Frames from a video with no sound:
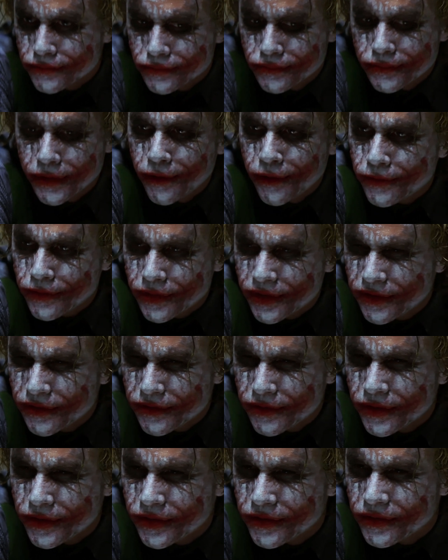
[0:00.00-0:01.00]
They're only as
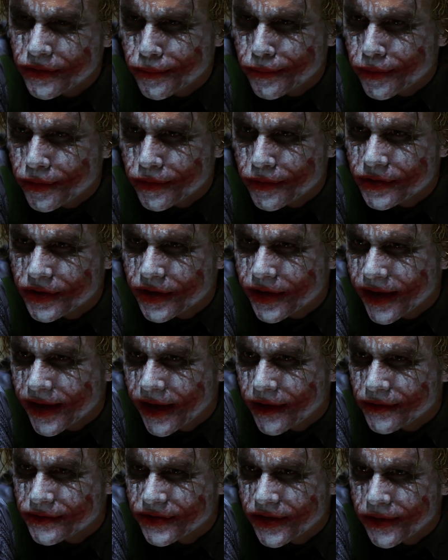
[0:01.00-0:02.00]
good as the world
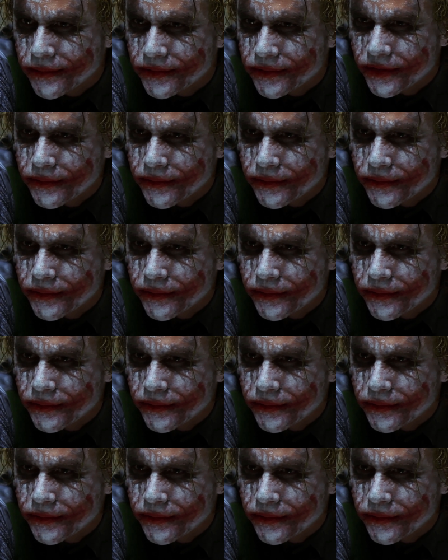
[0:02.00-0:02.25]
allows them to